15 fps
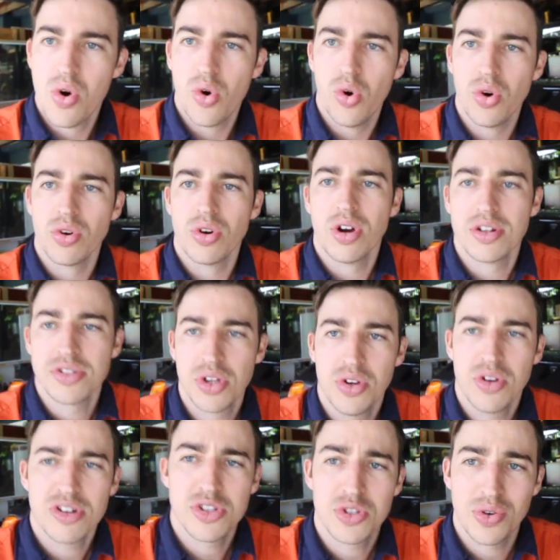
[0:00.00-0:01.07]
Alright, so
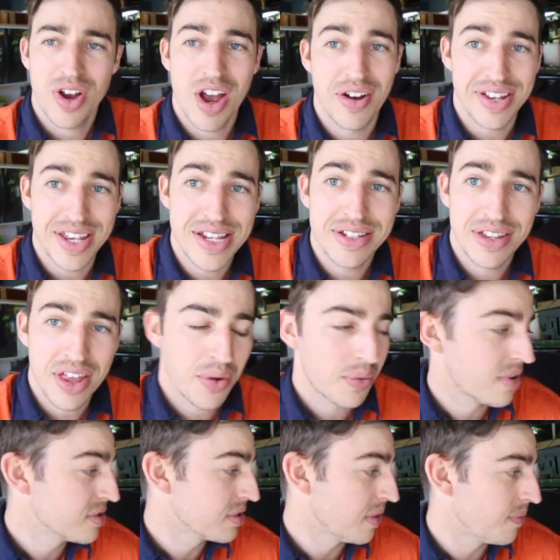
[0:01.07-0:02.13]
you guys saw how easy that was.